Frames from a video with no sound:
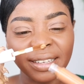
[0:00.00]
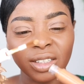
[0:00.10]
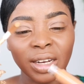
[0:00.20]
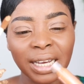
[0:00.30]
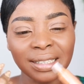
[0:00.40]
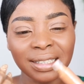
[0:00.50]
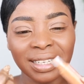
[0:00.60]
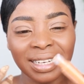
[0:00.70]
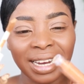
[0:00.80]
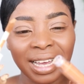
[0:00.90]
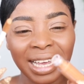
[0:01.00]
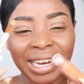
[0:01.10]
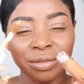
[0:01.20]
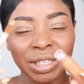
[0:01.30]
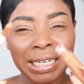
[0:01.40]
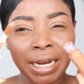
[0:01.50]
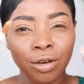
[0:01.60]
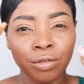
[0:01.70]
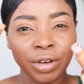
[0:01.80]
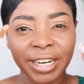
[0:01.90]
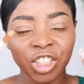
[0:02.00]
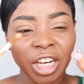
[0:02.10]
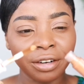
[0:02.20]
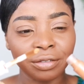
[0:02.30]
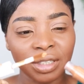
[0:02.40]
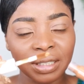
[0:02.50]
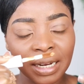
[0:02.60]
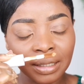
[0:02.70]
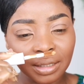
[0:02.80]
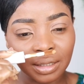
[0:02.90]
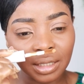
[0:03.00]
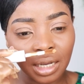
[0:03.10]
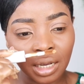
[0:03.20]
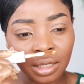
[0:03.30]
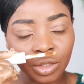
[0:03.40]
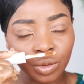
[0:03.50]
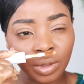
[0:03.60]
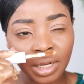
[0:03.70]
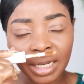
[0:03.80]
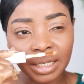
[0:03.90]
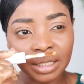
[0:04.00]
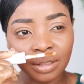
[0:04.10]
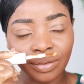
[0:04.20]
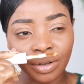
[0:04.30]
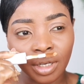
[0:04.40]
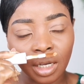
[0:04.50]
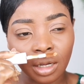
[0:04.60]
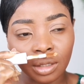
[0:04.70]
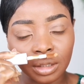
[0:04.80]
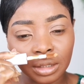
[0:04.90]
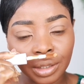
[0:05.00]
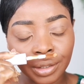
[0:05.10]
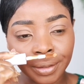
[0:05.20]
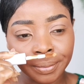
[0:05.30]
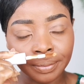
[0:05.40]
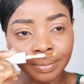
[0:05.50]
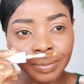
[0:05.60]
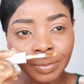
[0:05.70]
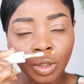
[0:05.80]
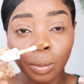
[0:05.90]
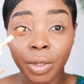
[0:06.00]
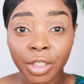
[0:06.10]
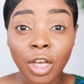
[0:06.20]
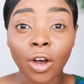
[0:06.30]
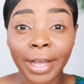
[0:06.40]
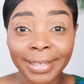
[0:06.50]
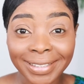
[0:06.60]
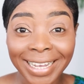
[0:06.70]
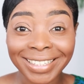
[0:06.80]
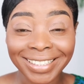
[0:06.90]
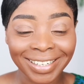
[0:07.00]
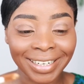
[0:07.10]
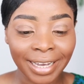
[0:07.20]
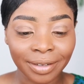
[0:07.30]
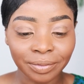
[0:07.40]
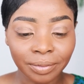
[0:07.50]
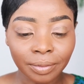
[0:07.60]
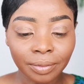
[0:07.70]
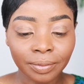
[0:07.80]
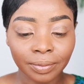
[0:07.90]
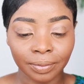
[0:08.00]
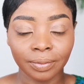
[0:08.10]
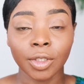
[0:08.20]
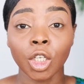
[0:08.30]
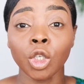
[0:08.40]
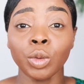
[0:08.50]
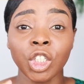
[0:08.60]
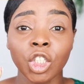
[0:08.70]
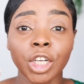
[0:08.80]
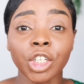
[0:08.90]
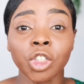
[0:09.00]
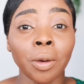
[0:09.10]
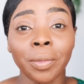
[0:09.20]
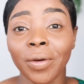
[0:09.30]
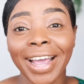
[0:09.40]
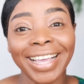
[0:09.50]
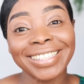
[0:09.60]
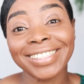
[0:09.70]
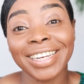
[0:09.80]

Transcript: got like a scent, like kind of a nail varnish kind of scent. I don't like this for a concealer, but it's got a scent on it. So we're just gonna jump right into the